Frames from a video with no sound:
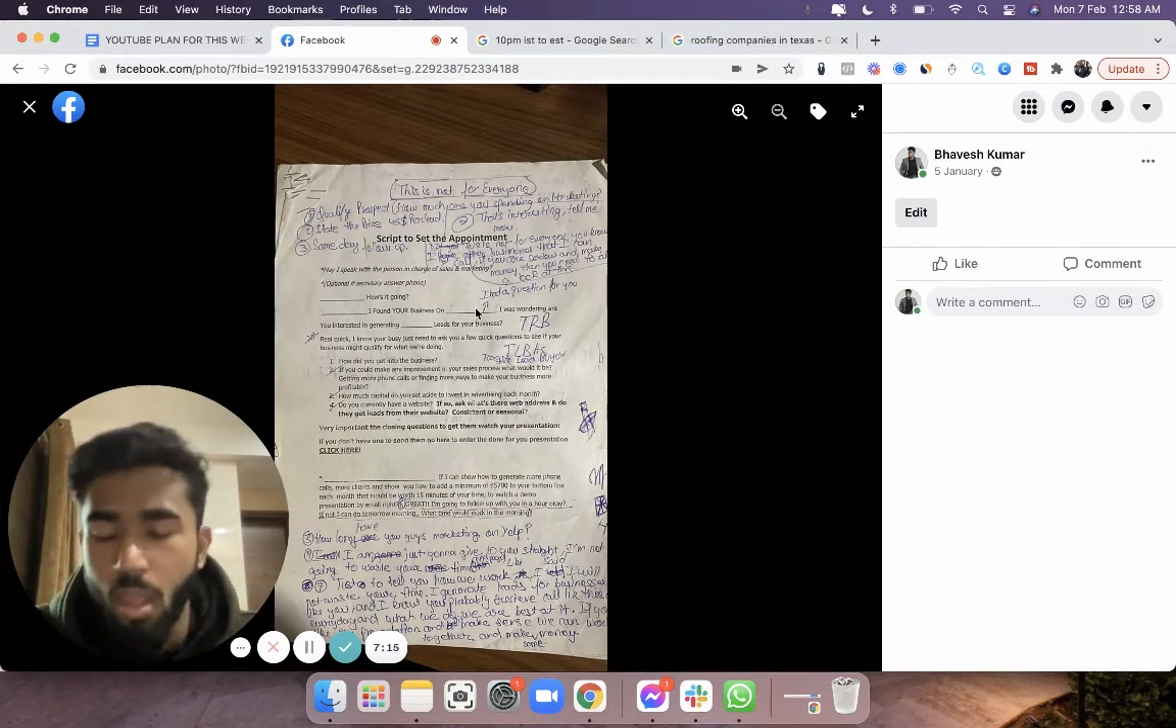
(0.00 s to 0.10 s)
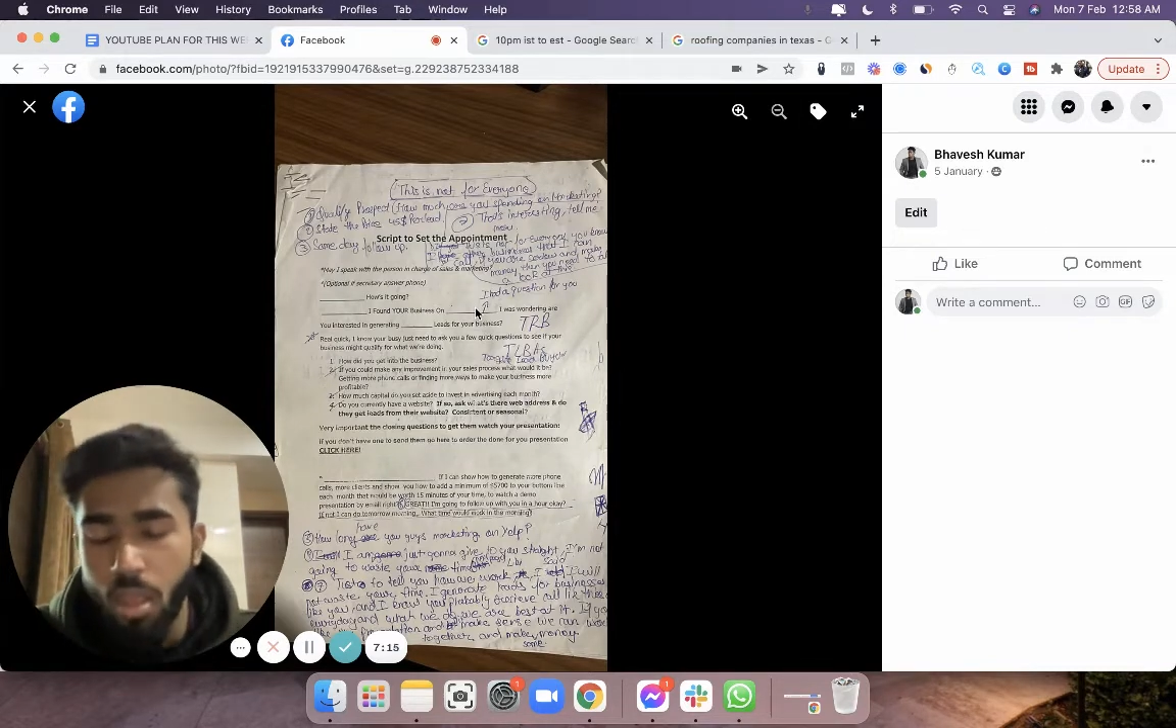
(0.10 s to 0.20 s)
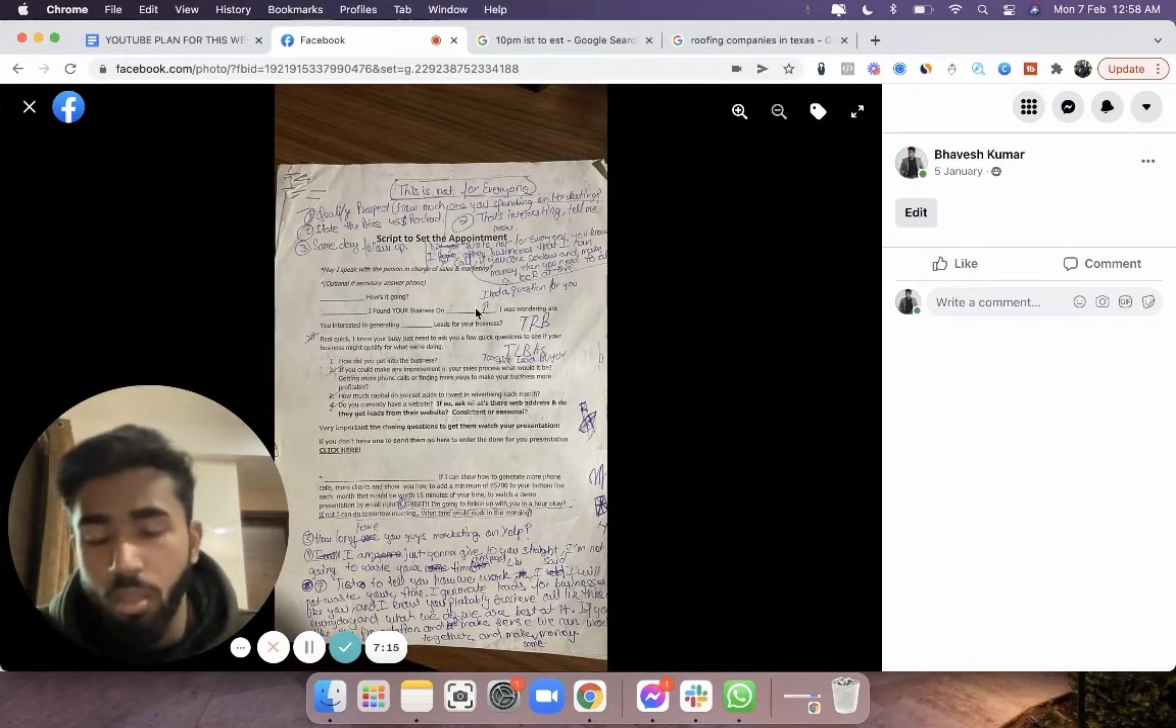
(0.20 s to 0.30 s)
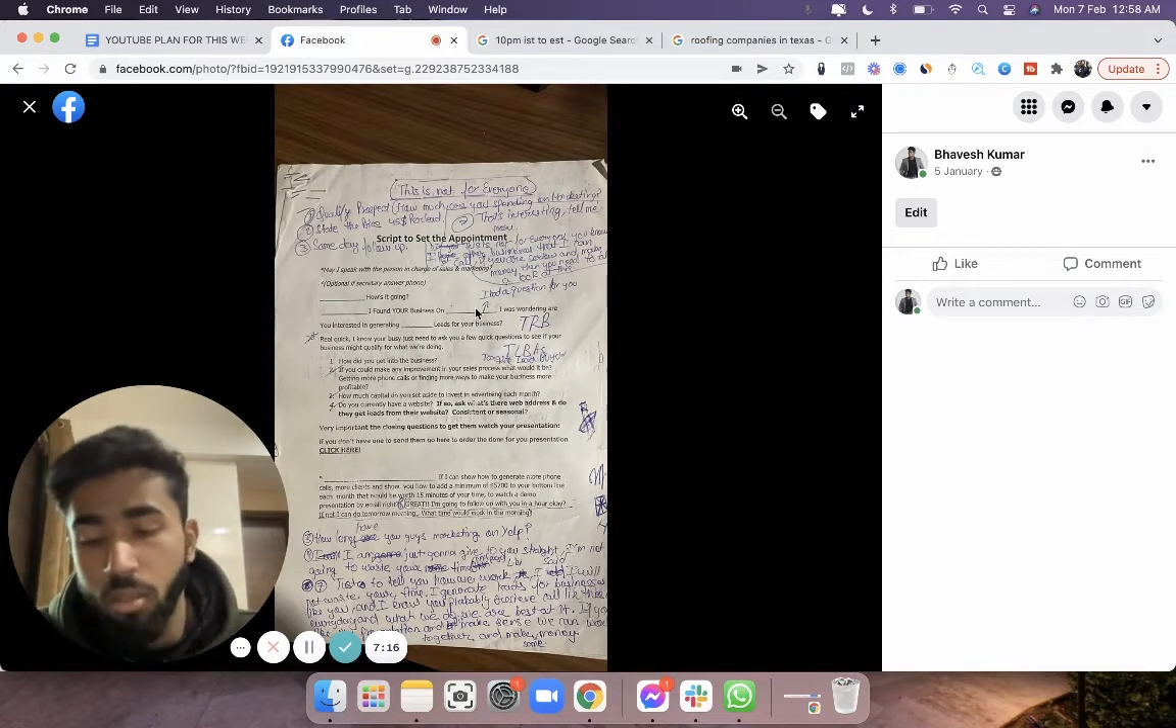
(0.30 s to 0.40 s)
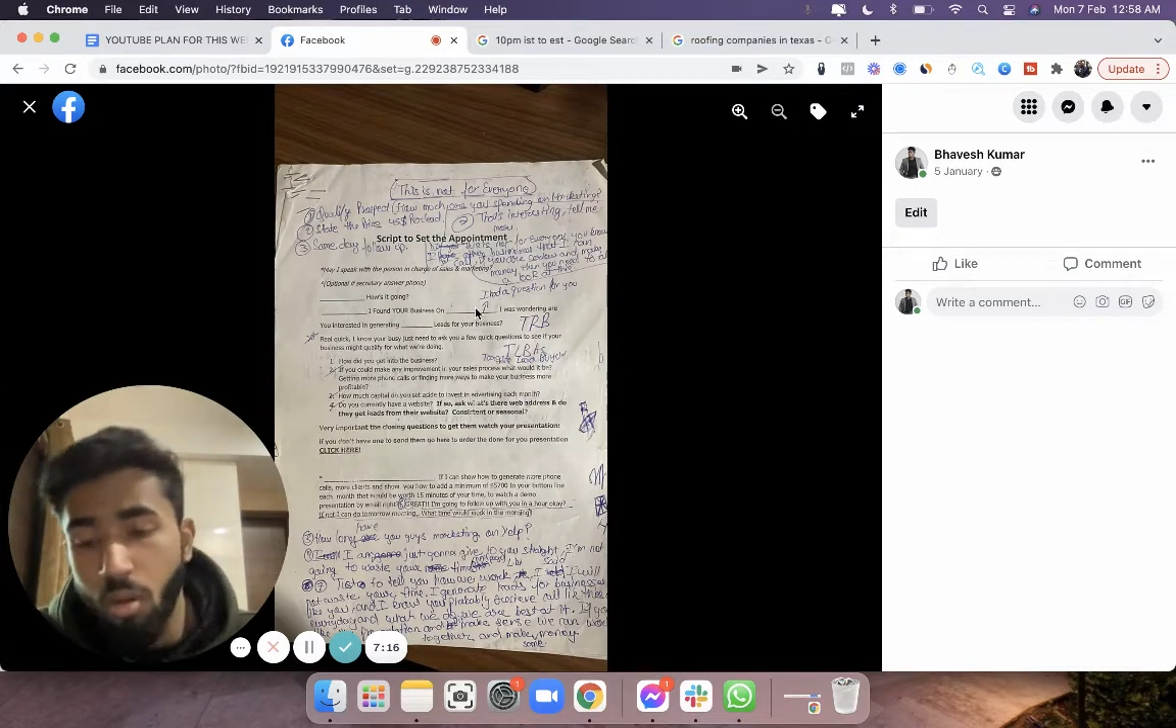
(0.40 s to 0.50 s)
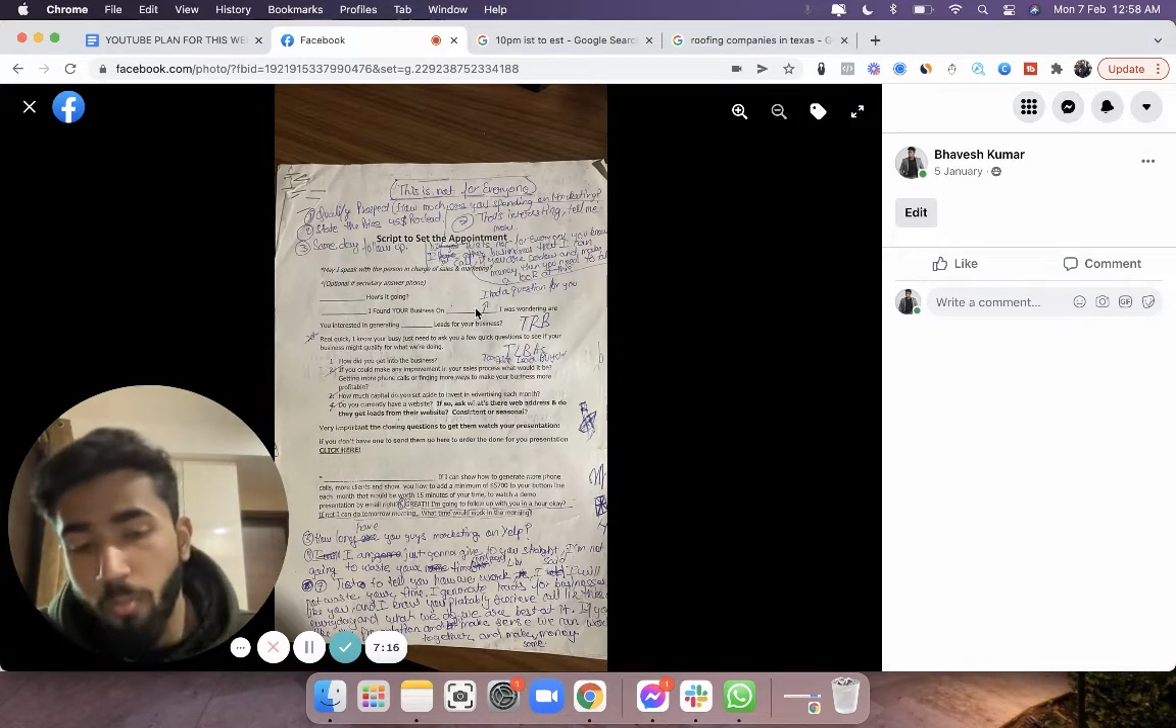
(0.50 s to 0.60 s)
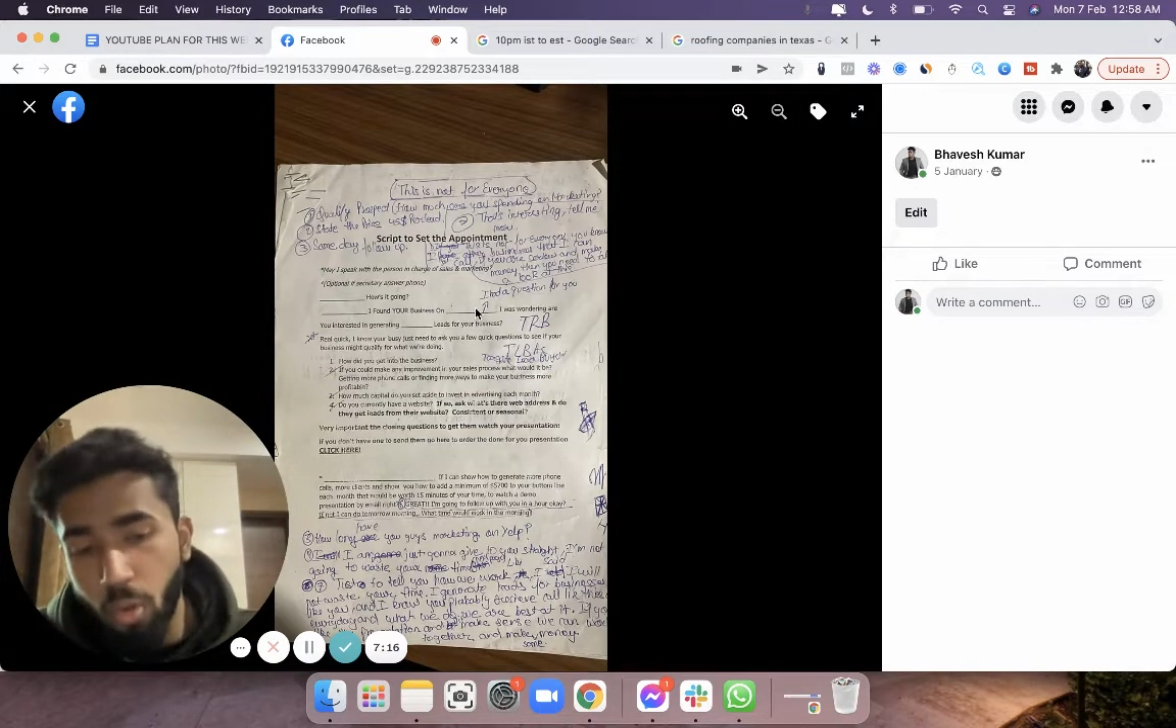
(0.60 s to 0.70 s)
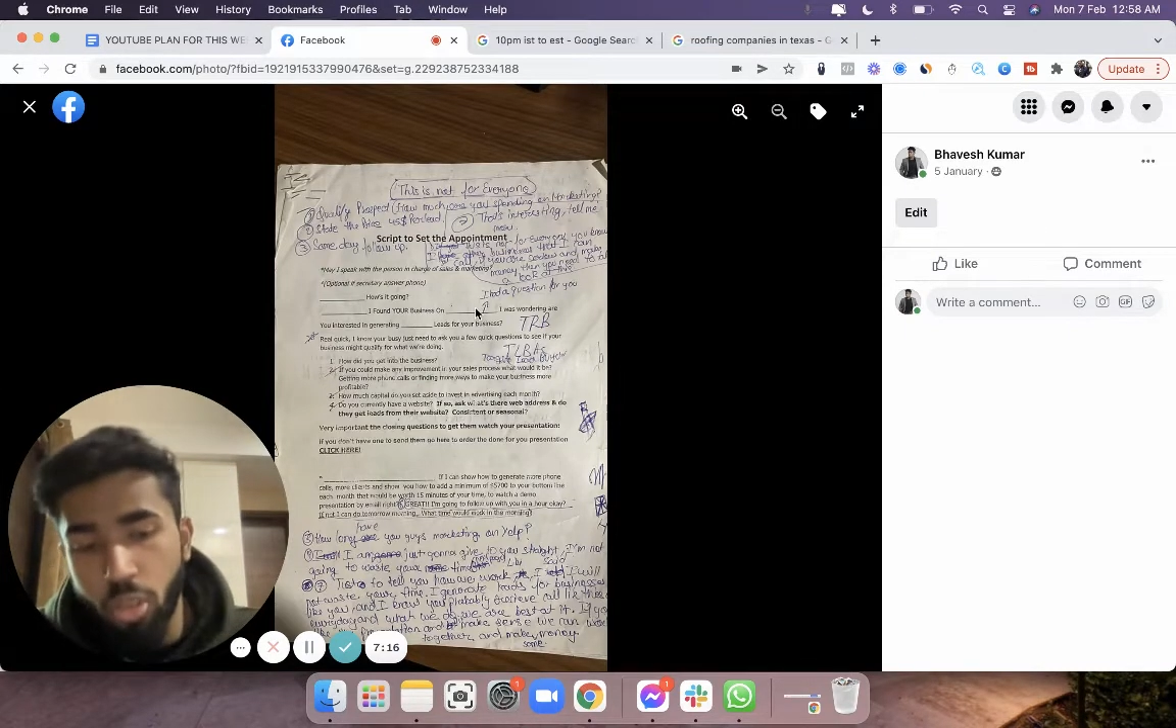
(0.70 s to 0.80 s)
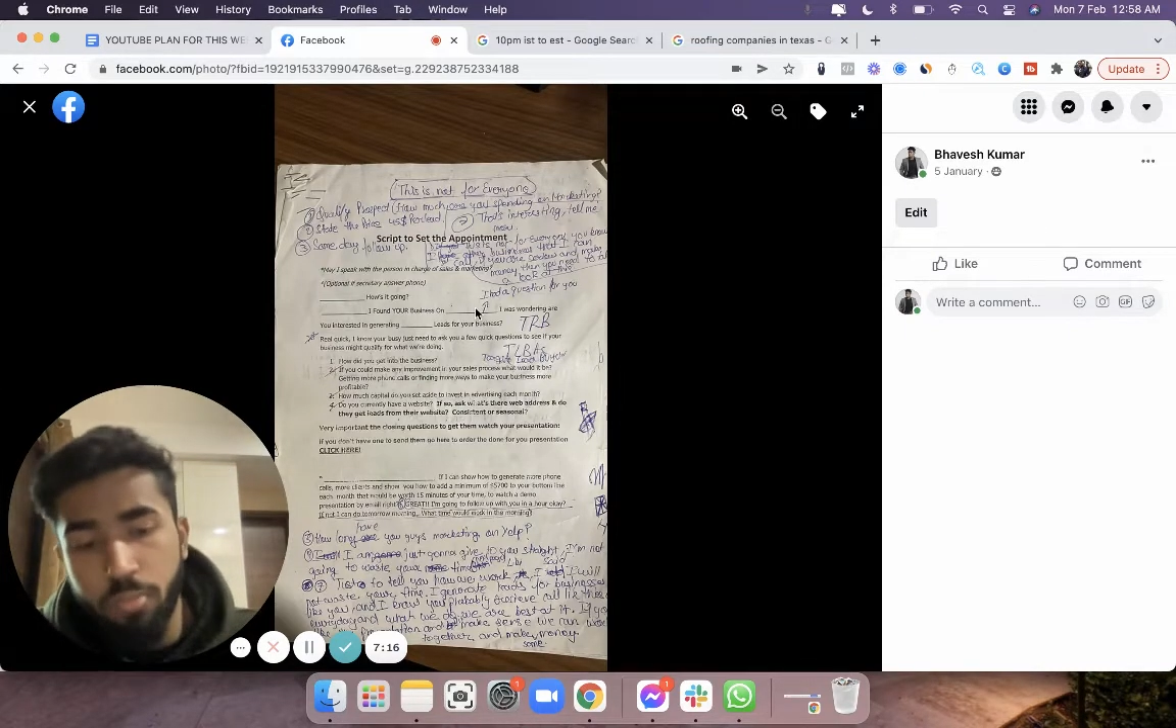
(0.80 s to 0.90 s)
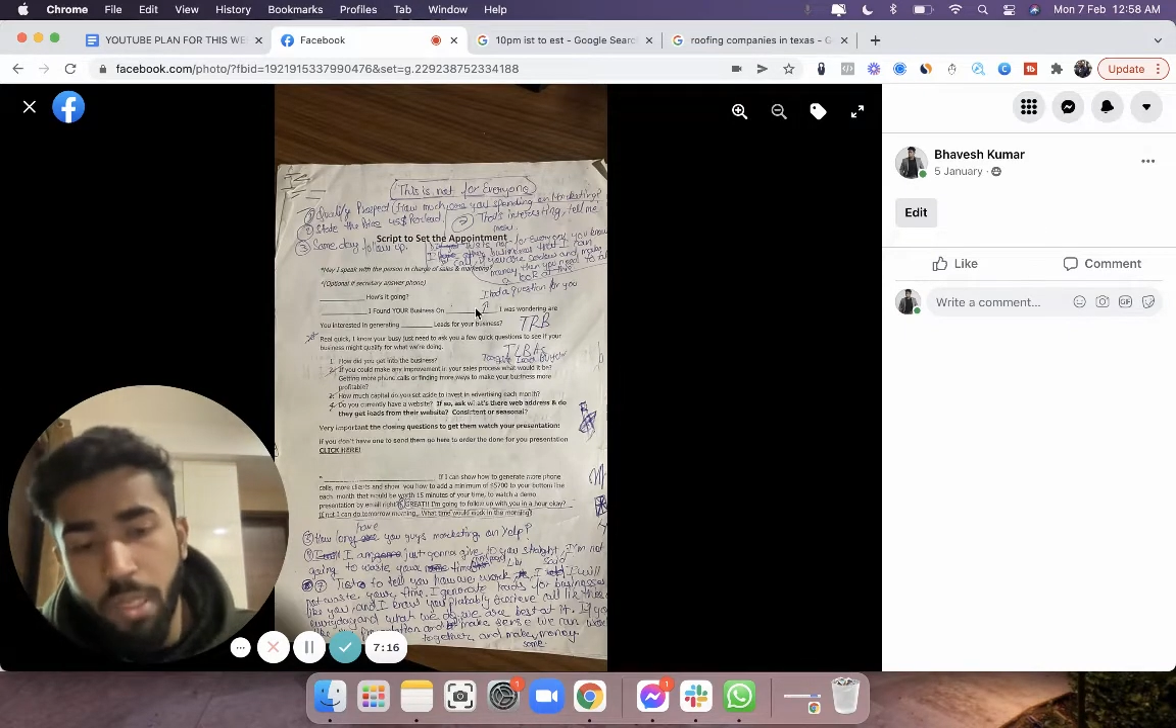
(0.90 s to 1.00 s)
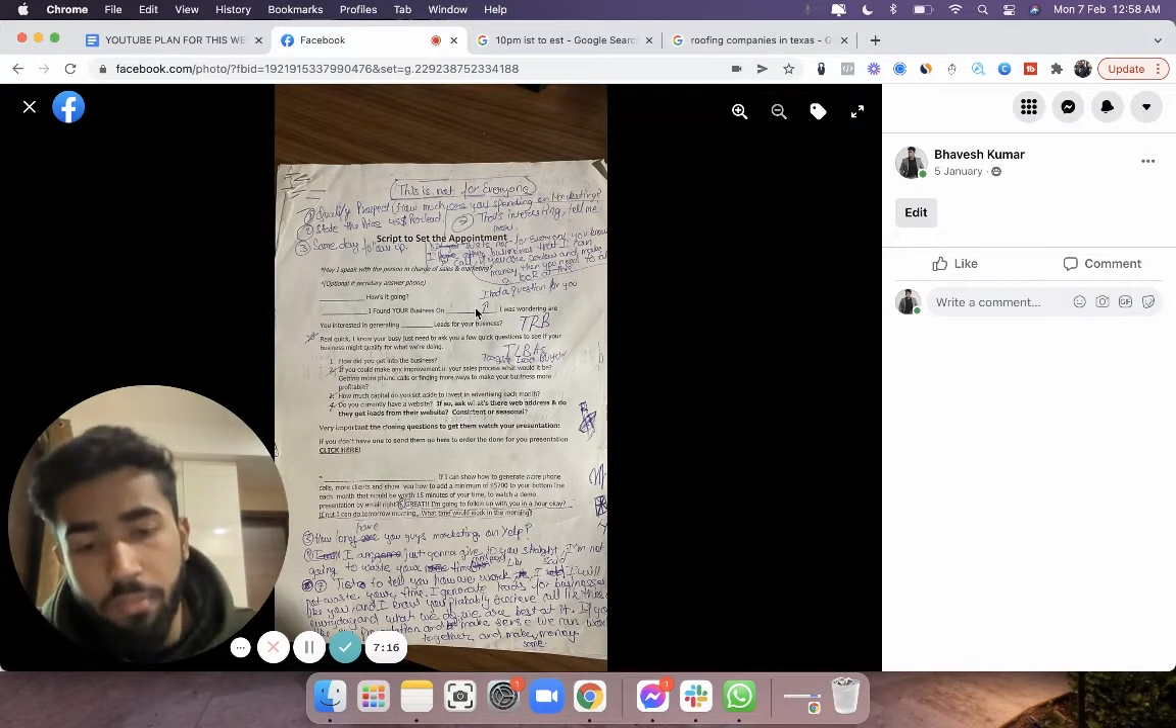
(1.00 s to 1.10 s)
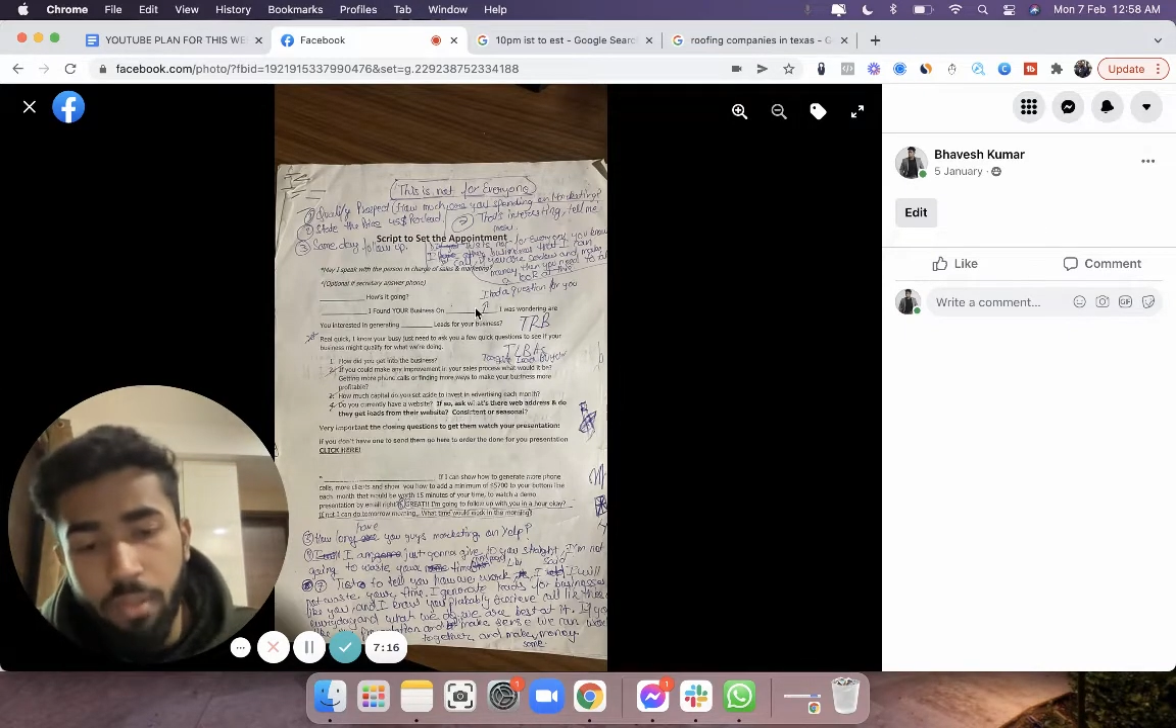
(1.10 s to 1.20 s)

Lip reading: Your prospect